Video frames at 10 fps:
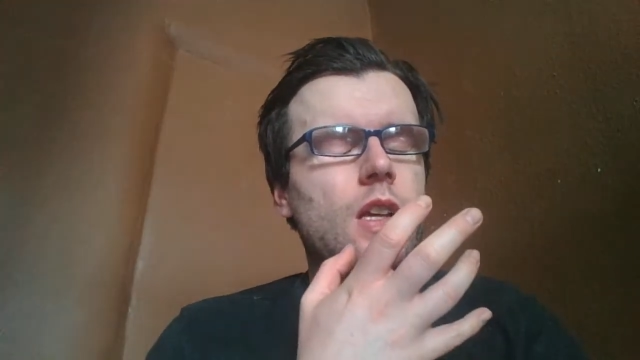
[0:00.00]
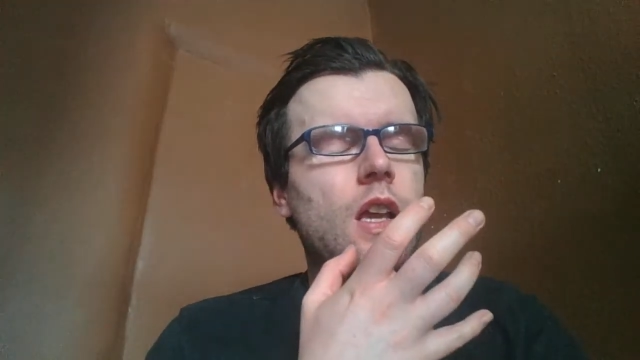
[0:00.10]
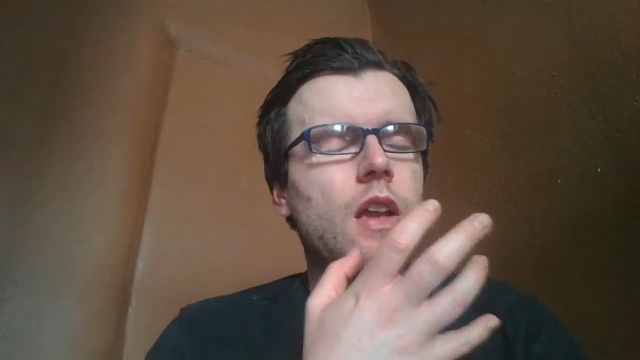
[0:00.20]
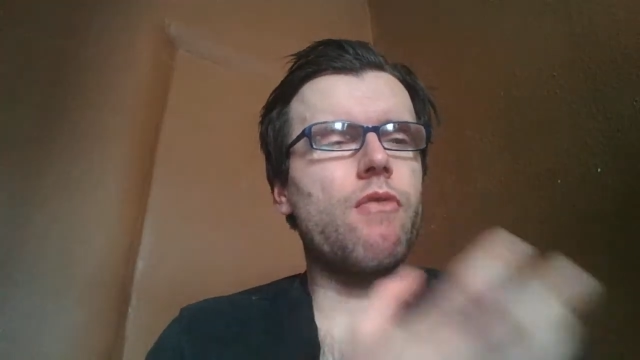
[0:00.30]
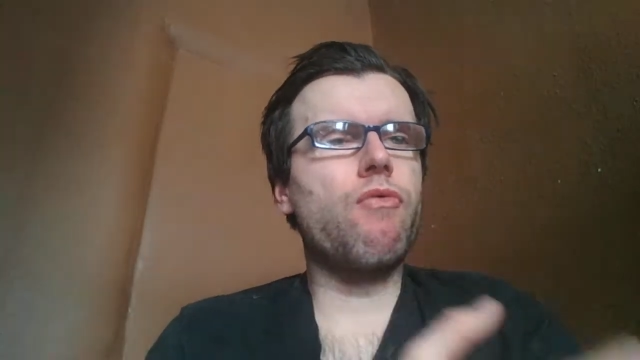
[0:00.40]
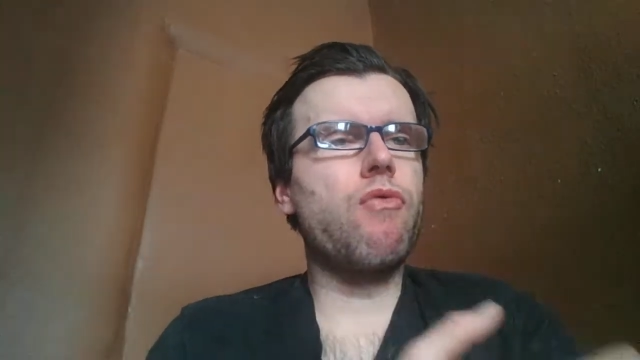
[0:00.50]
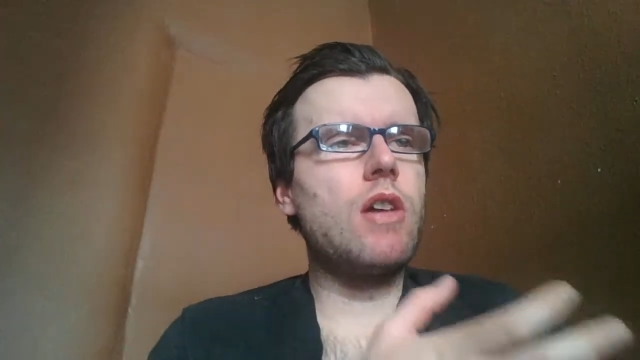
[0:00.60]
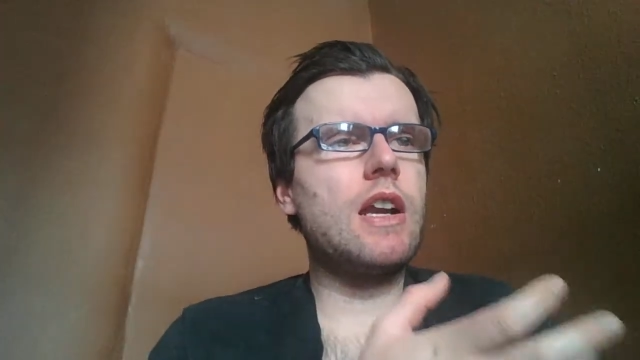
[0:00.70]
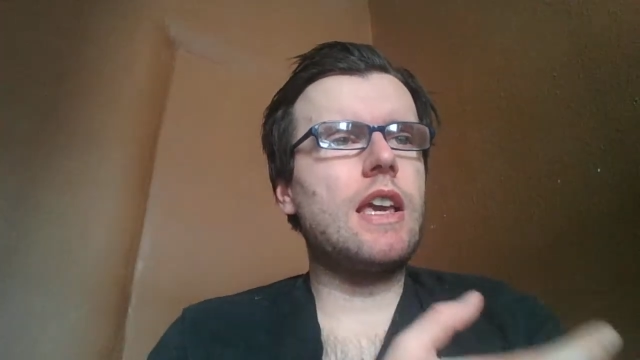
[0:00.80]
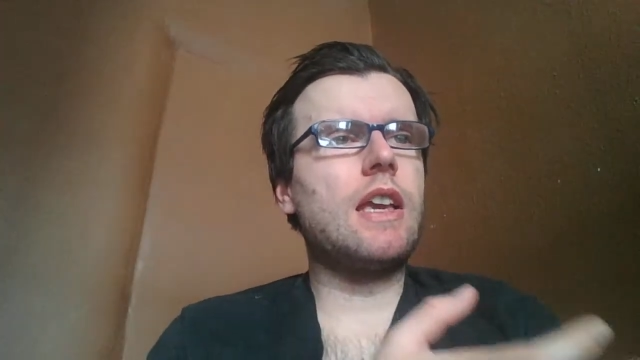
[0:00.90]
It
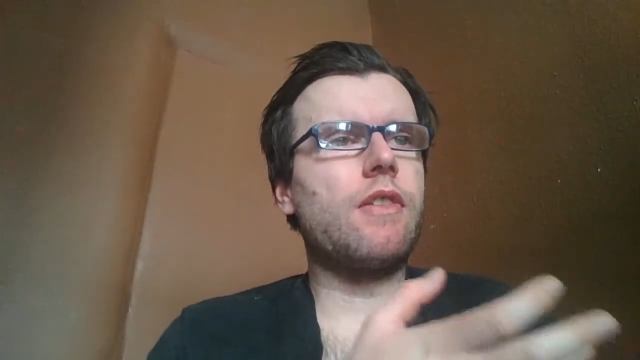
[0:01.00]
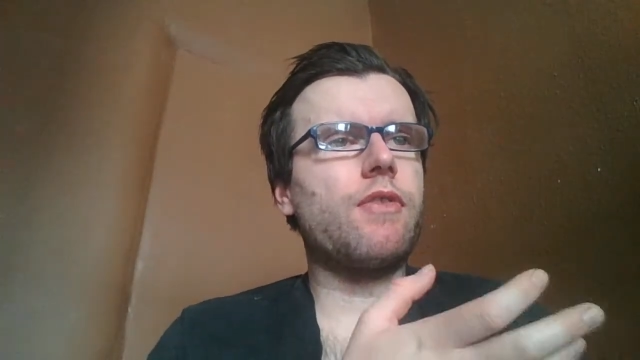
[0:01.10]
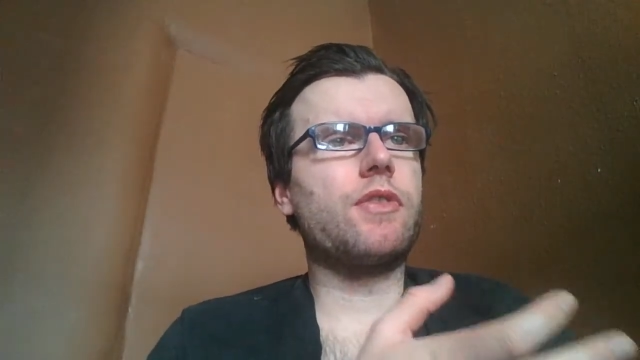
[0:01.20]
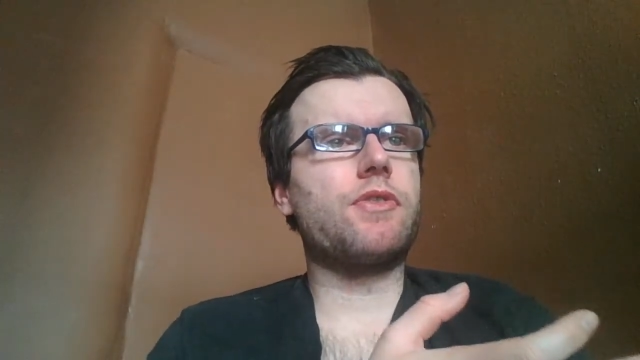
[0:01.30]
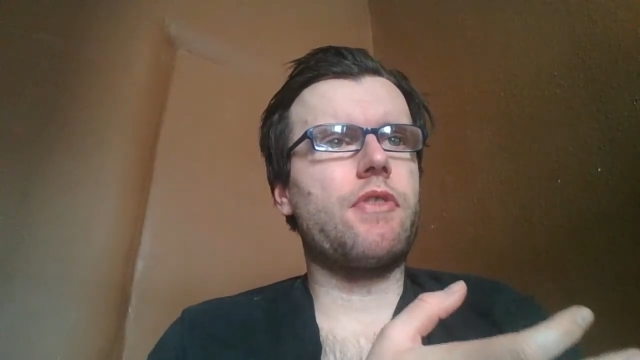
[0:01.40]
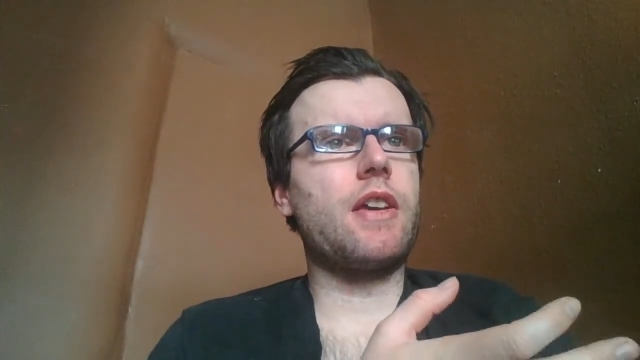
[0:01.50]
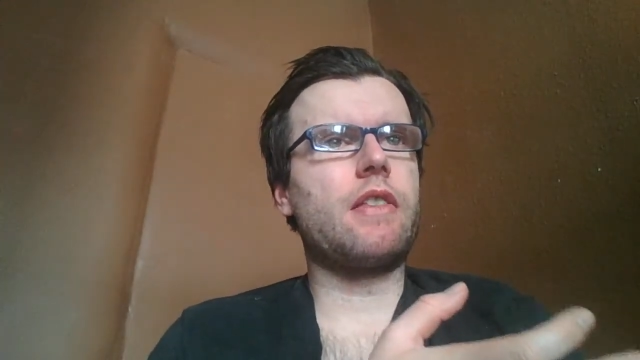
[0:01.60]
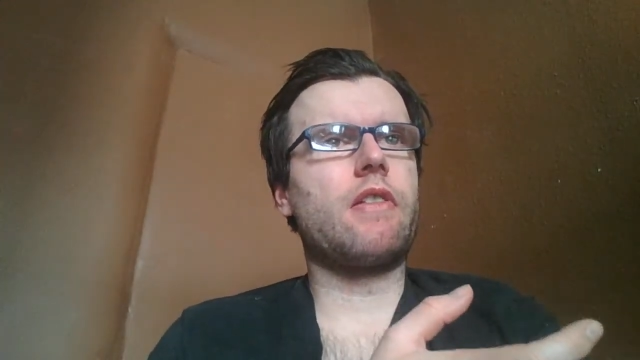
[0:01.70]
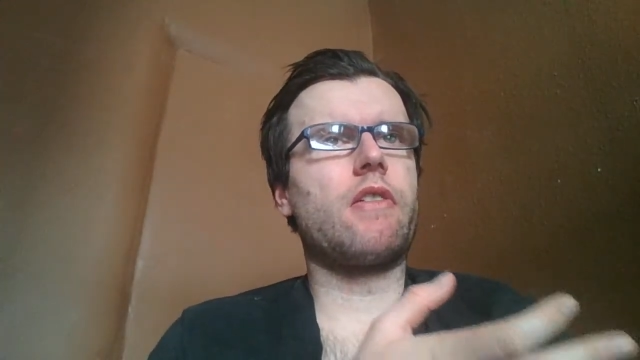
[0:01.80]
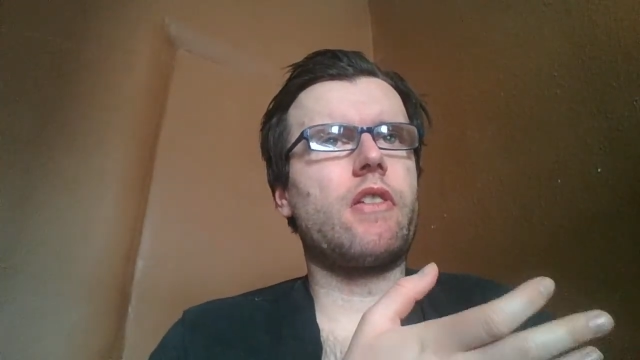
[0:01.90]
really is
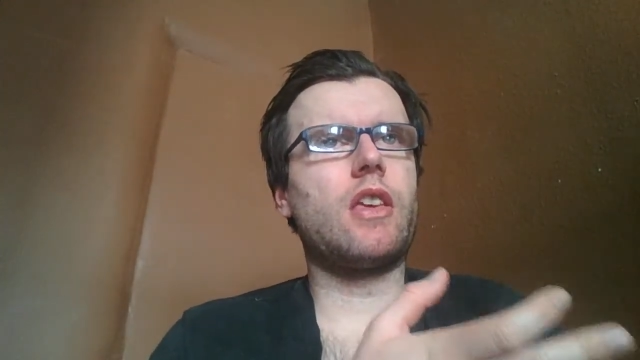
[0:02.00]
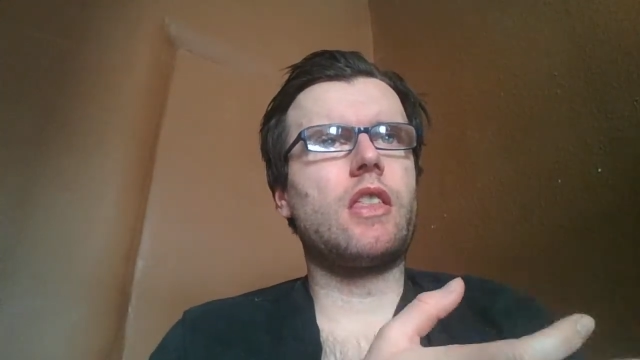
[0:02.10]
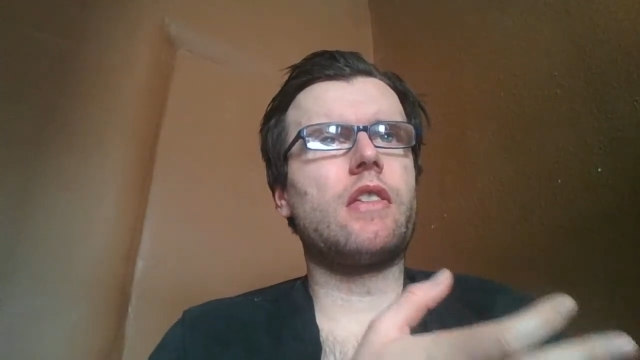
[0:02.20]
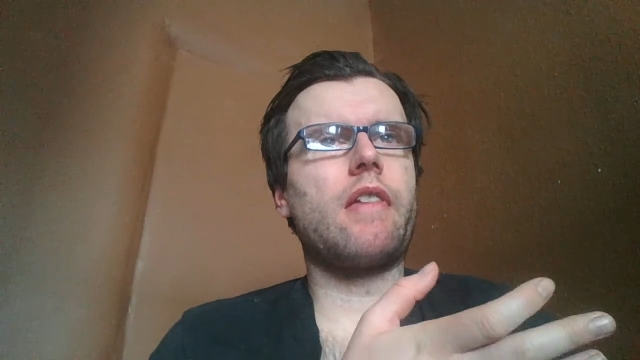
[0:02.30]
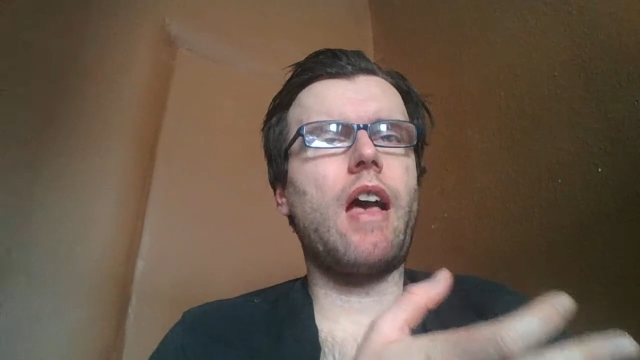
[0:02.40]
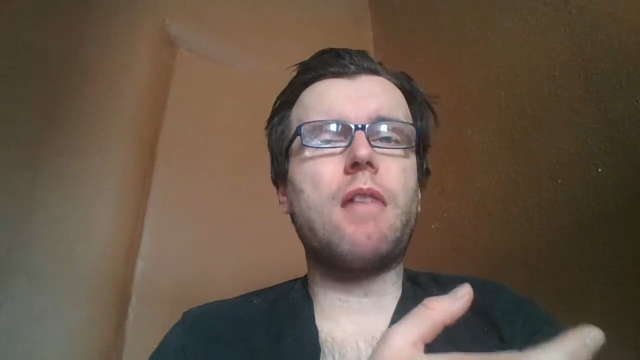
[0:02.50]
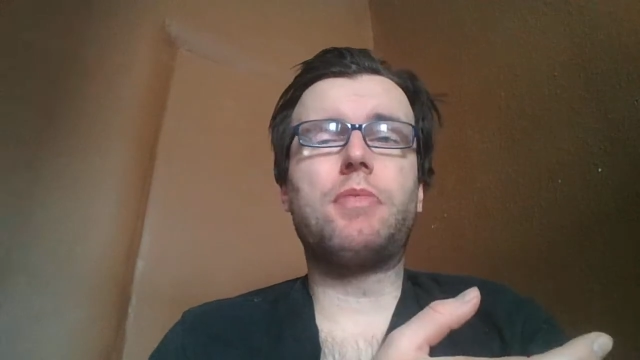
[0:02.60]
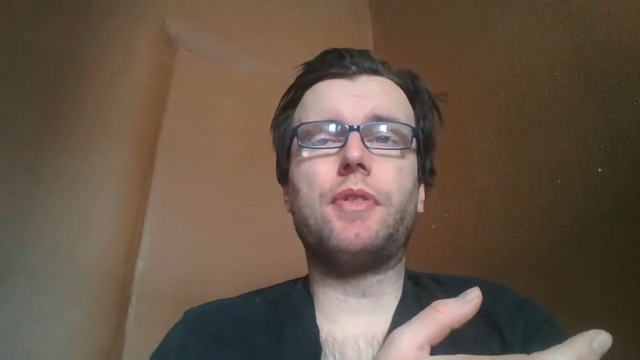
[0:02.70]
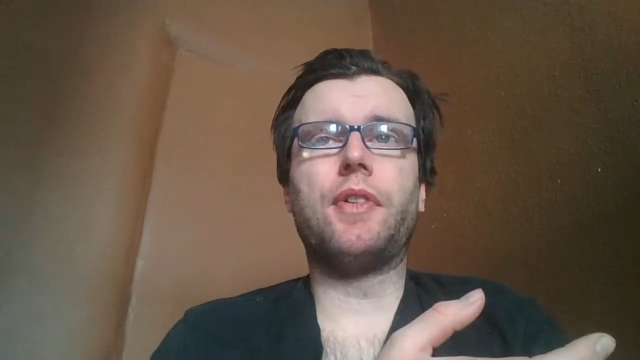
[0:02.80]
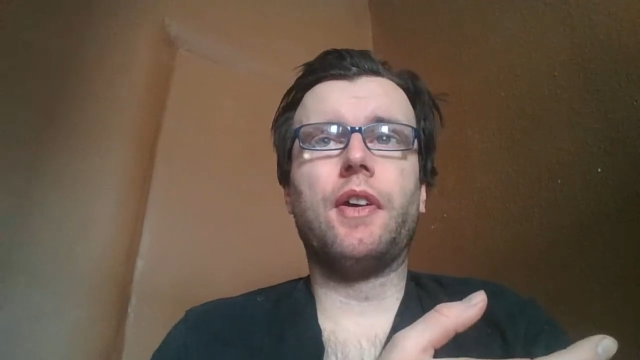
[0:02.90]
frustrating to see this happen.